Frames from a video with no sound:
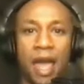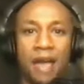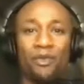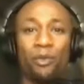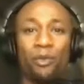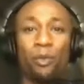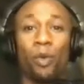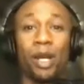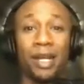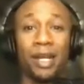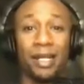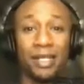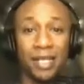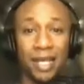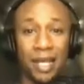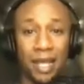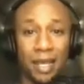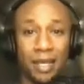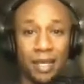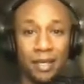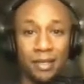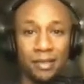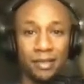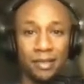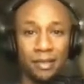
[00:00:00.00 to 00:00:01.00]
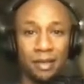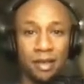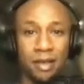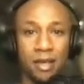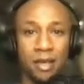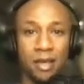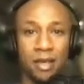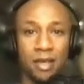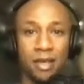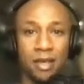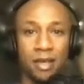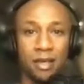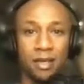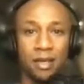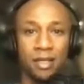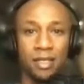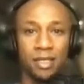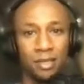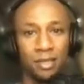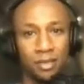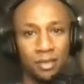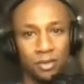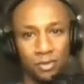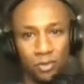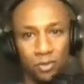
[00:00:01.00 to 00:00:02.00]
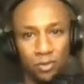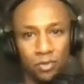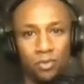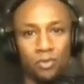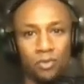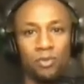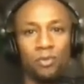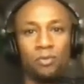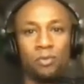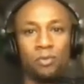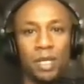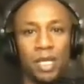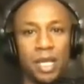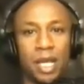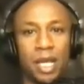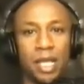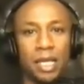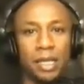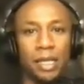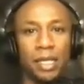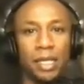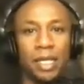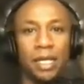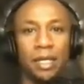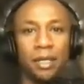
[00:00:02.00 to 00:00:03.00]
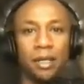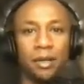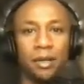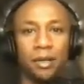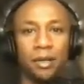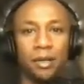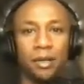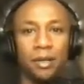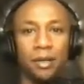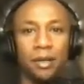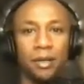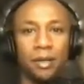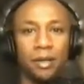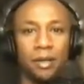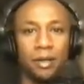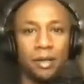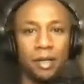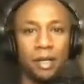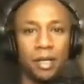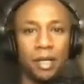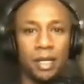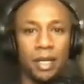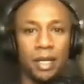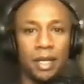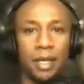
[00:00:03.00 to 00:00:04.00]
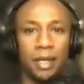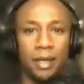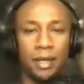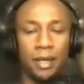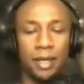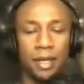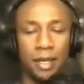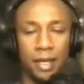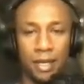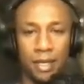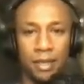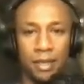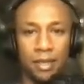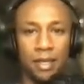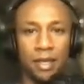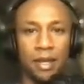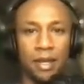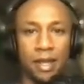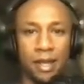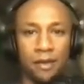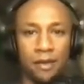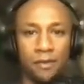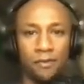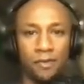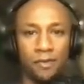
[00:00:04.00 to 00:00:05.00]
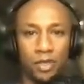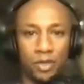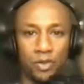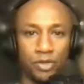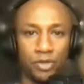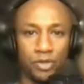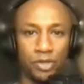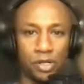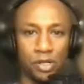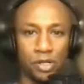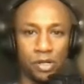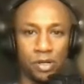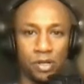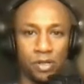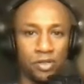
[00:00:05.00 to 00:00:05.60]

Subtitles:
what it takes to be a leader in the near future.